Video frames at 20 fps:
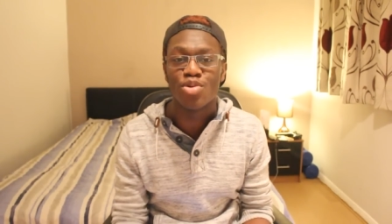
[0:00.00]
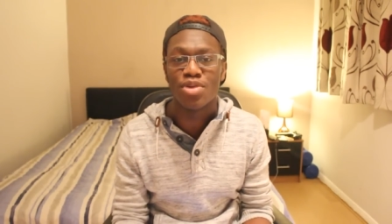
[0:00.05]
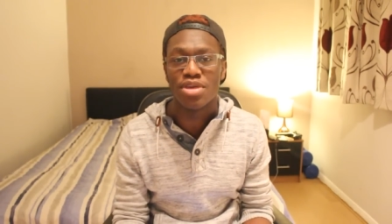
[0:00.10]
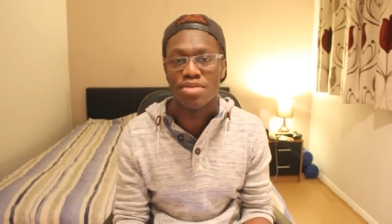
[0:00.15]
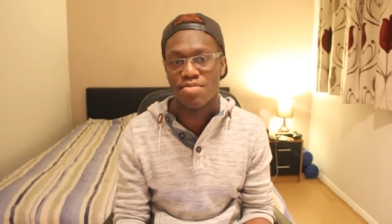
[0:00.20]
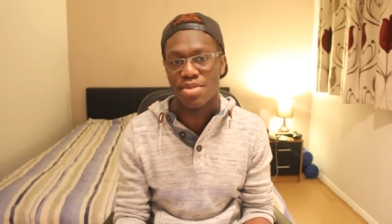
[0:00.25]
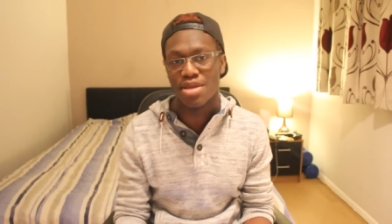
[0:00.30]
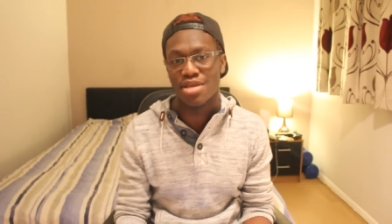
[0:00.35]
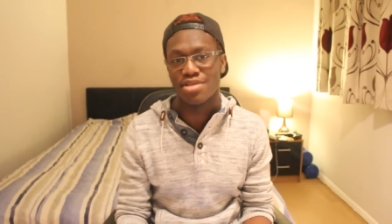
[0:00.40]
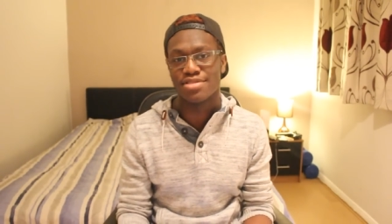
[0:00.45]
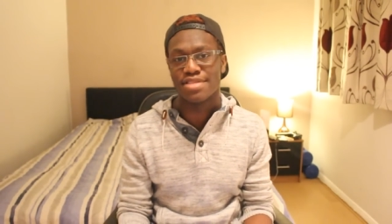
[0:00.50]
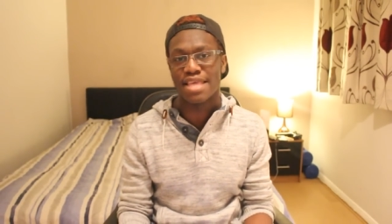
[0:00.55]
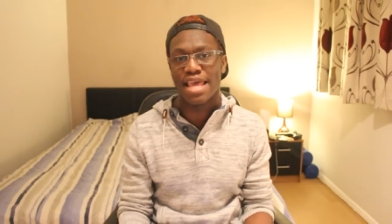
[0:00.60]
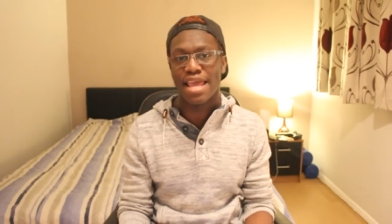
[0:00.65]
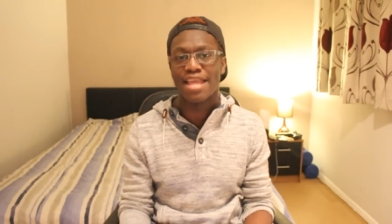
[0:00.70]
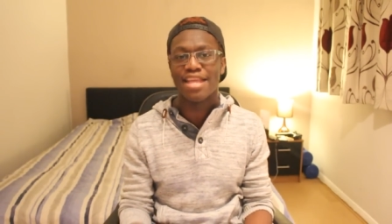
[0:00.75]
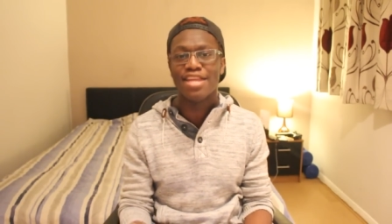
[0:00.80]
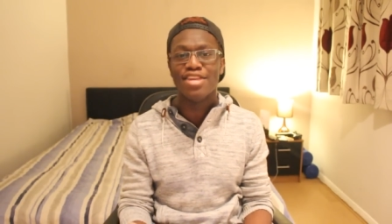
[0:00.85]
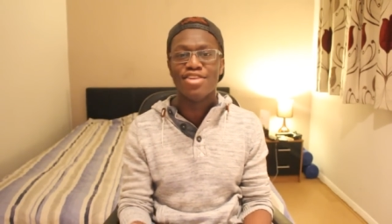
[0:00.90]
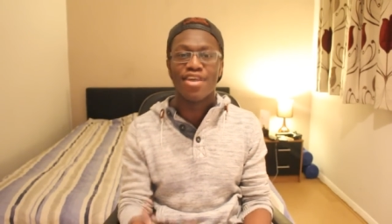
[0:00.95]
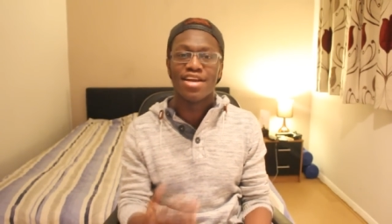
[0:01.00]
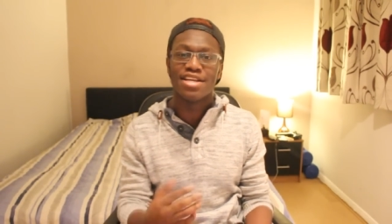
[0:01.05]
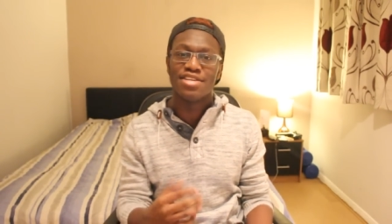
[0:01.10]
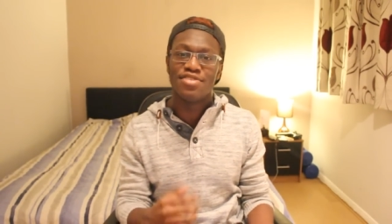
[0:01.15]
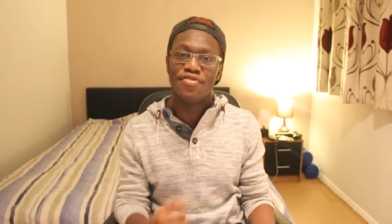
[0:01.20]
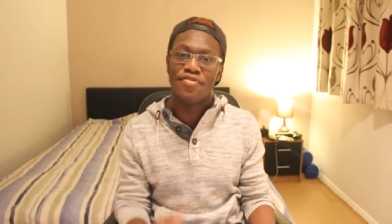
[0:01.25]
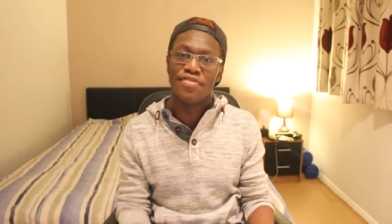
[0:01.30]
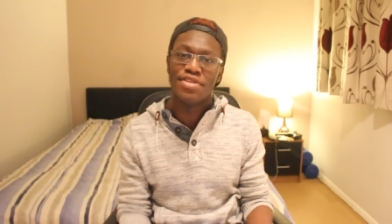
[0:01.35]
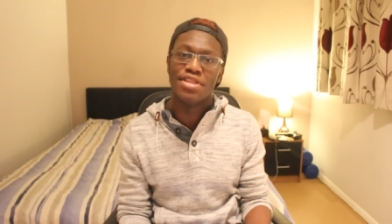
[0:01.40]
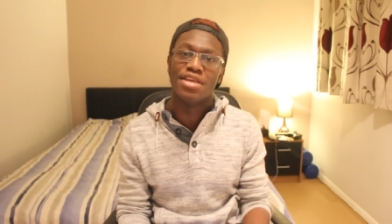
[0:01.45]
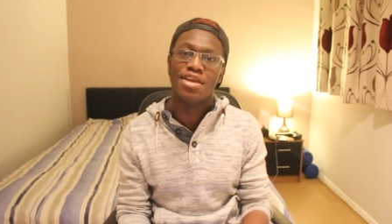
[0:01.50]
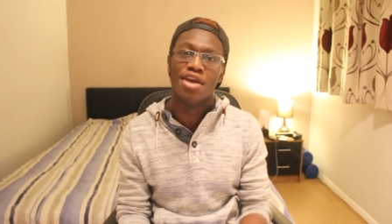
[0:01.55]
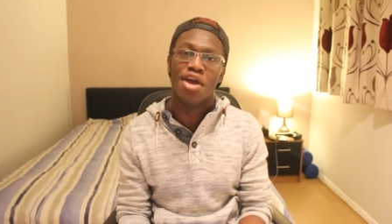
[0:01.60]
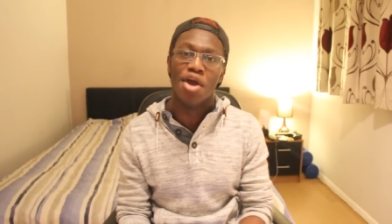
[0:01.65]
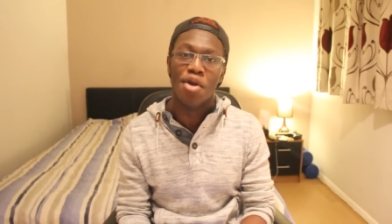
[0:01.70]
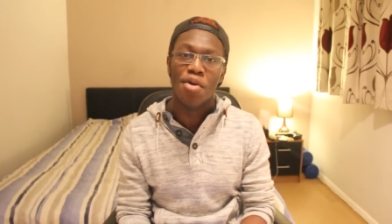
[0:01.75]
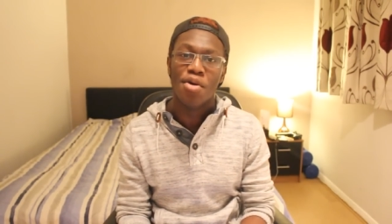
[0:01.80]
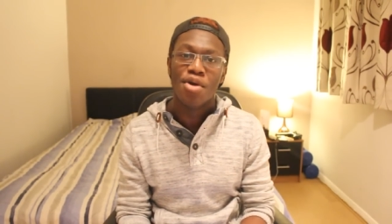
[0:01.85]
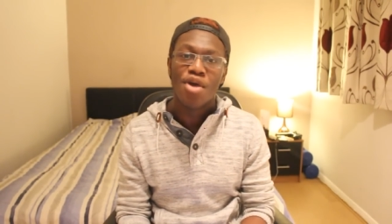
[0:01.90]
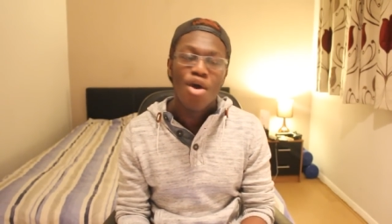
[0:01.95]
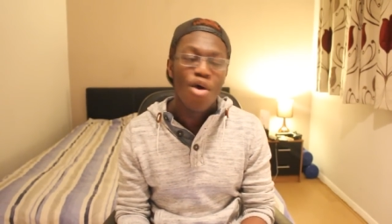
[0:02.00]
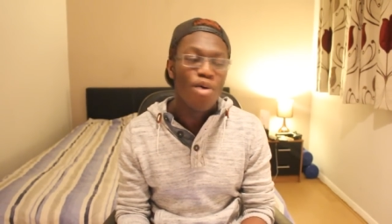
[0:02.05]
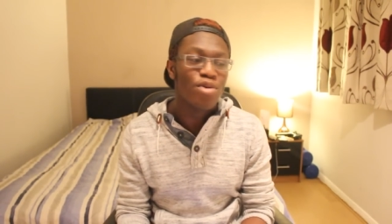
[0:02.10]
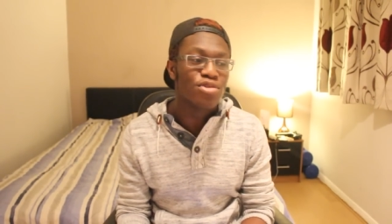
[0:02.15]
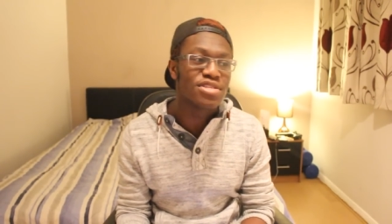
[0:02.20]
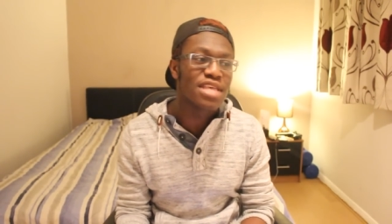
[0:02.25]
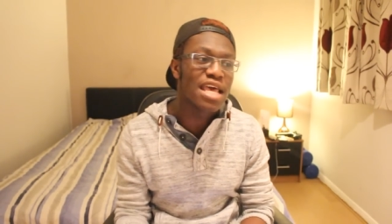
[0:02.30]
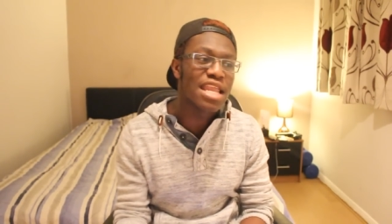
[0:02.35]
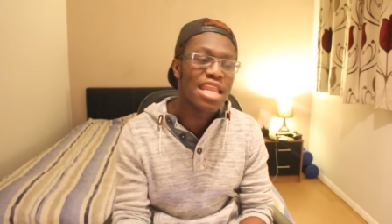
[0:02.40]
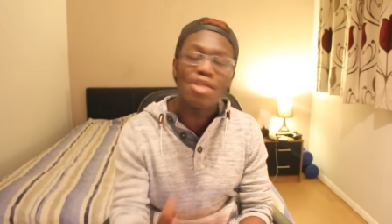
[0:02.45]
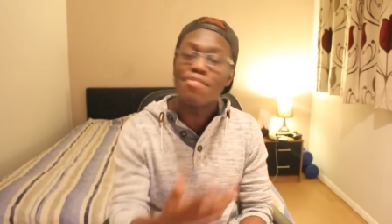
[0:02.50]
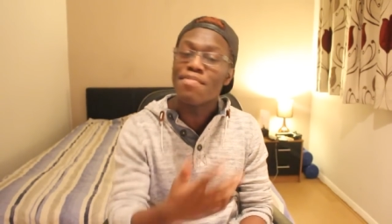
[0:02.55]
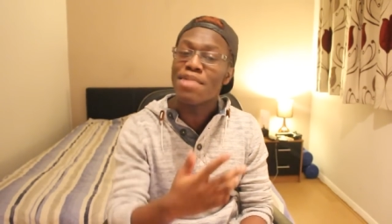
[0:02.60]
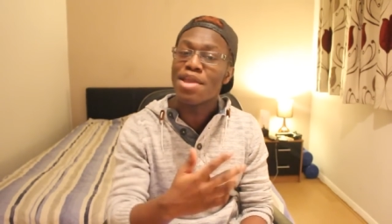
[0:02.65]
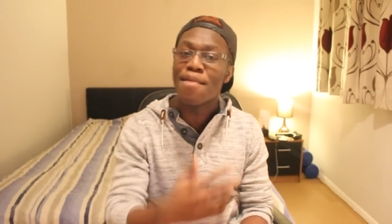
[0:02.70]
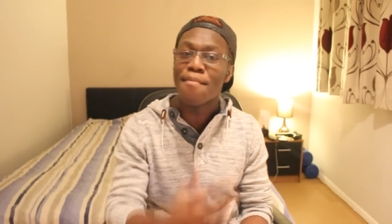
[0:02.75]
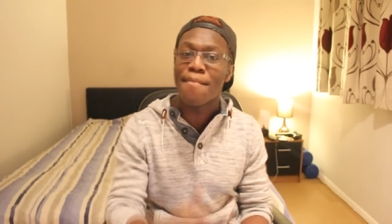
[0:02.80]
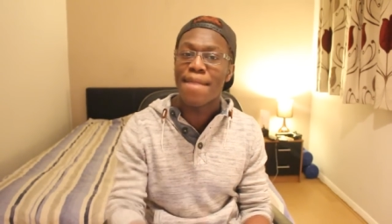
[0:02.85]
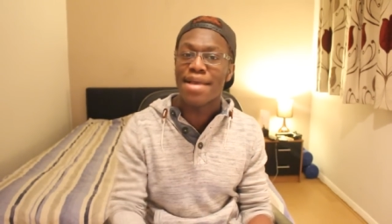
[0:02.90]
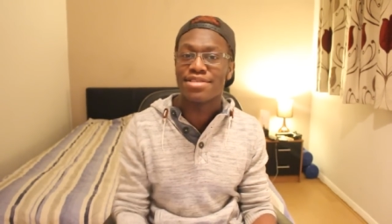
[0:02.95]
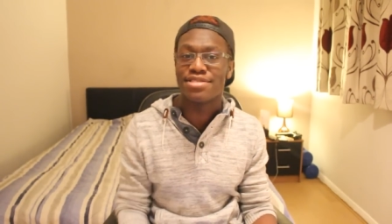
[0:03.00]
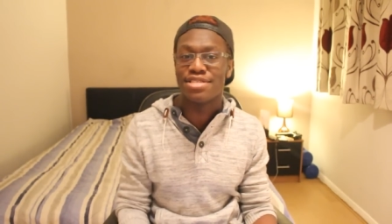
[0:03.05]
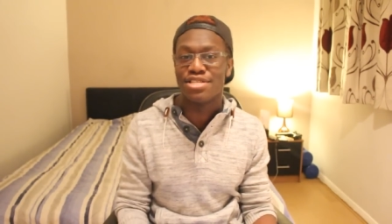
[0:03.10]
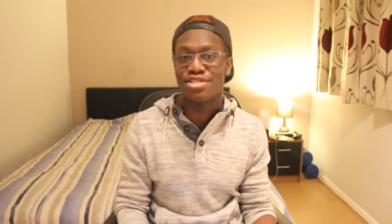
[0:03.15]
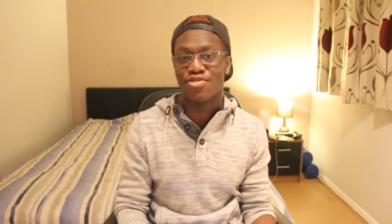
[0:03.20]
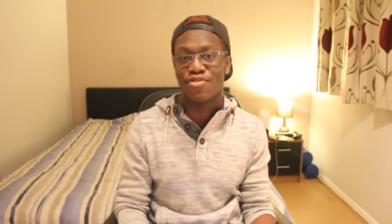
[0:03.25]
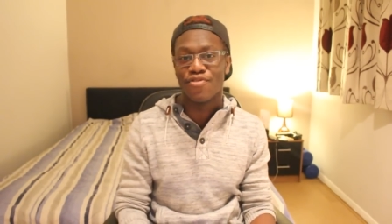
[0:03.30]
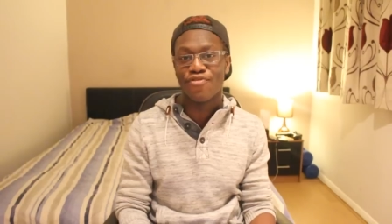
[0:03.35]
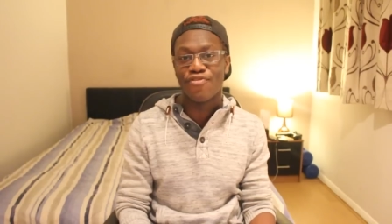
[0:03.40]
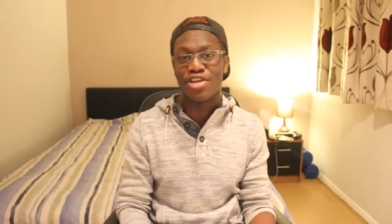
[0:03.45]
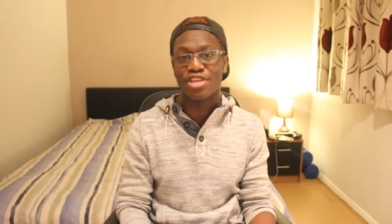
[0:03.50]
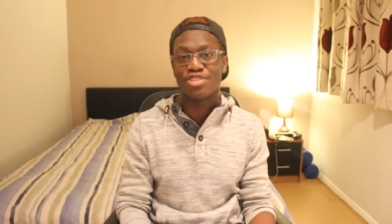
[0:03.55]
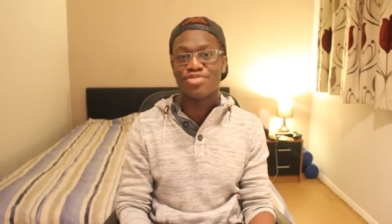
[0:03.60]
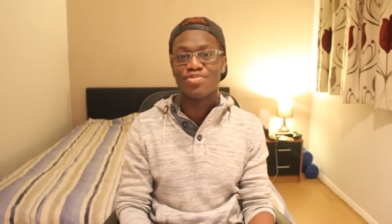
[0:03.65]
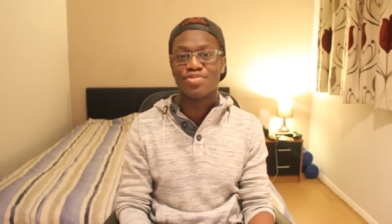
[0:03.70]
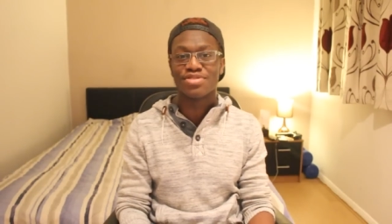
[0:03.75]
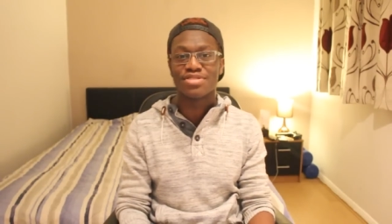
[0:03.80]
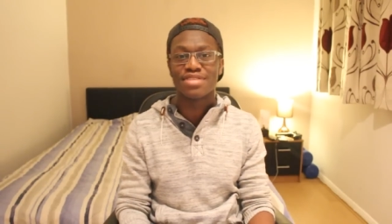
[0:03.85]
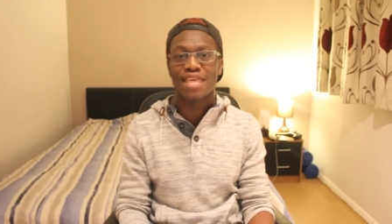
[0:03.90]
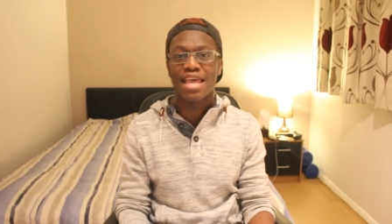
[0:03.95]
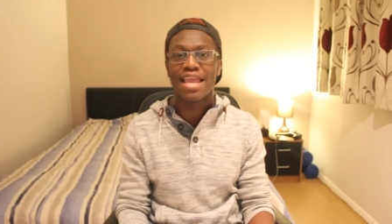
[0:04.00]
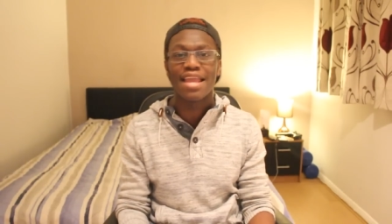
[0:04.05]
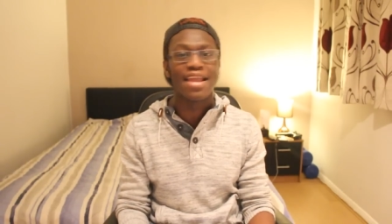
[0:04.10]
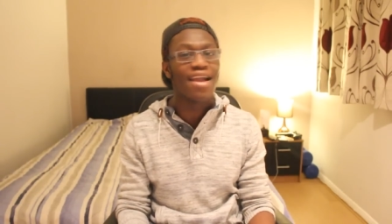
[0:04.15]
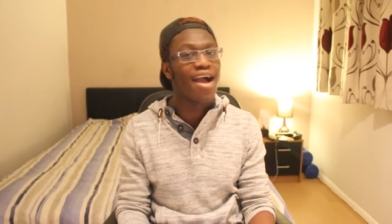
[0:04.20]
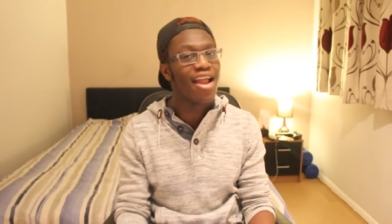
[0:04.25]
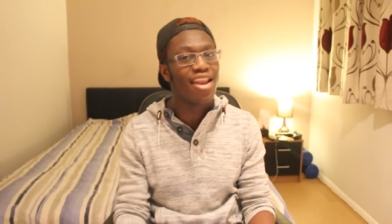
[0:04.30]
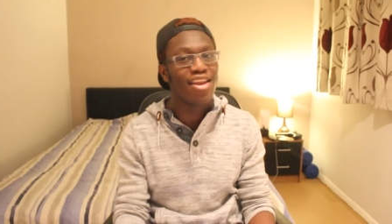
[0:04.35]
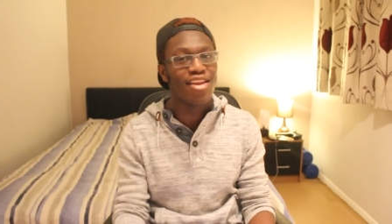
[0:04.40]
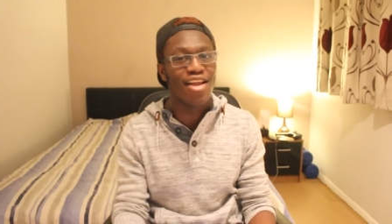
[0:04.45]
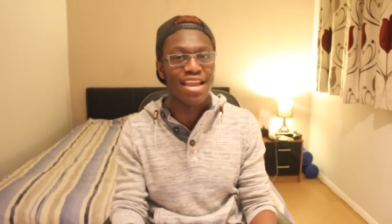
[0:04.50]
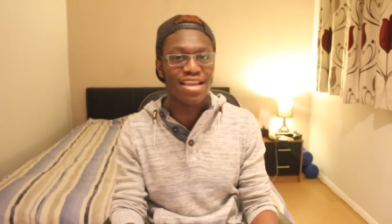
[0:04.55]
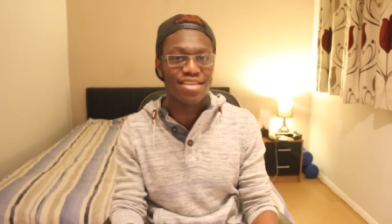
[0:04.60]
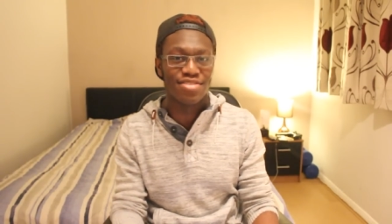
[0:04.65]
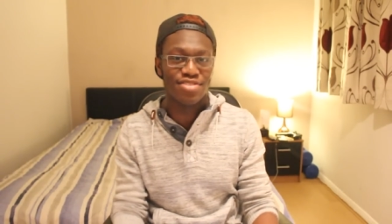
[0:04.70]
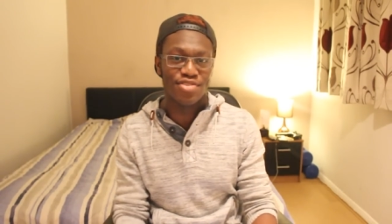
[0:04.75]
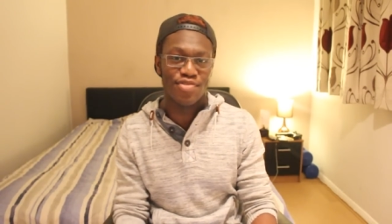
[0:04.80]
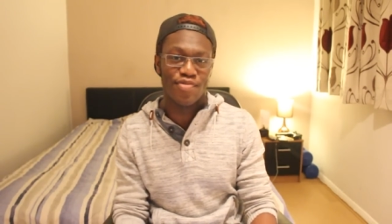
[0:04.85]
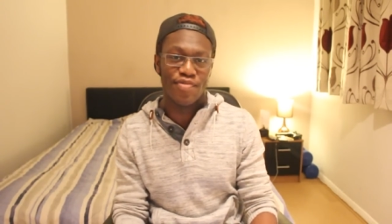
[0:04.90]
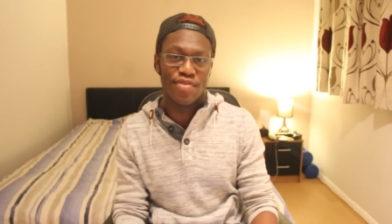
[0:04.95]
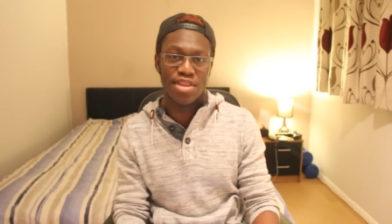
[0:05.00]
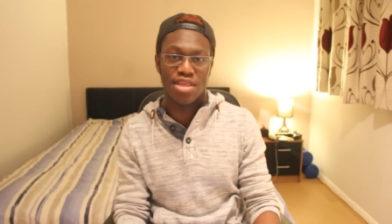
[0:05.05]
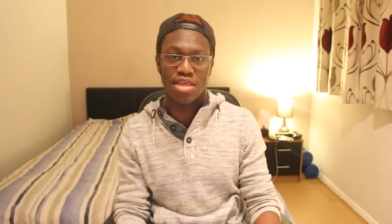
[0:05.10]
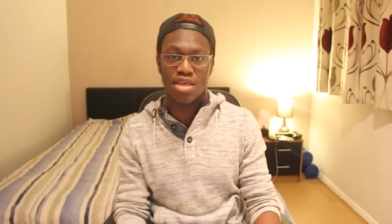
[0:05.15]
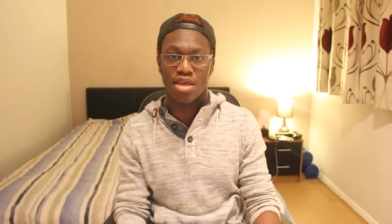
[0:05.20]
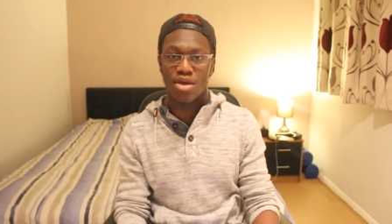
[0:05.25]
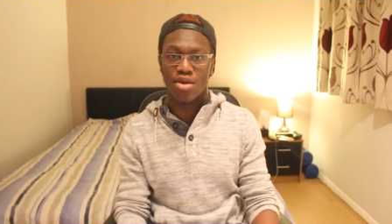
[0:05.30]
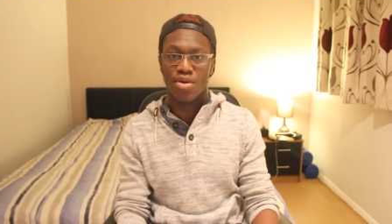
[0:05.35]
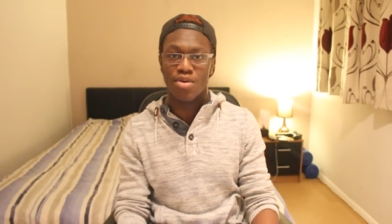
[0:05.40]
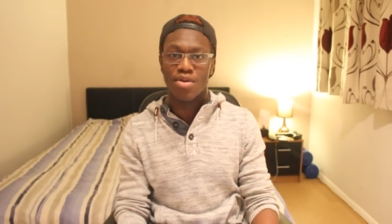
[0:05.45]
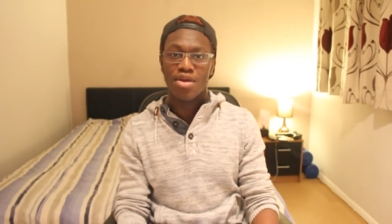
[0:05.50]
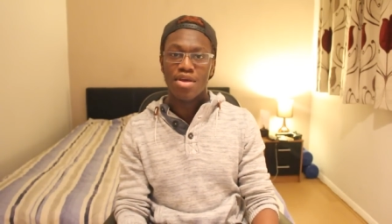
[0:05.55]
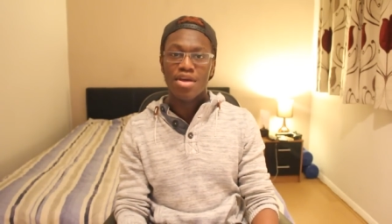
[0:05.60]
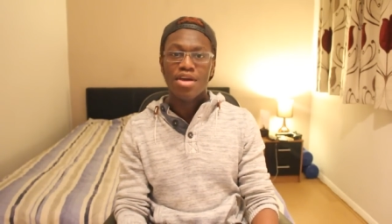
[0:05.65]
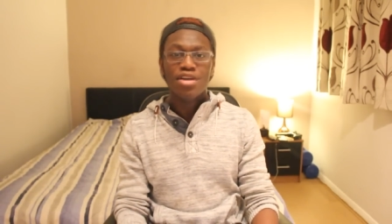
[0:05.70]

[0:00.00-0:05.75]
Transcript: tweet me saying nice video or sending me a message on Facebook saying I like this video.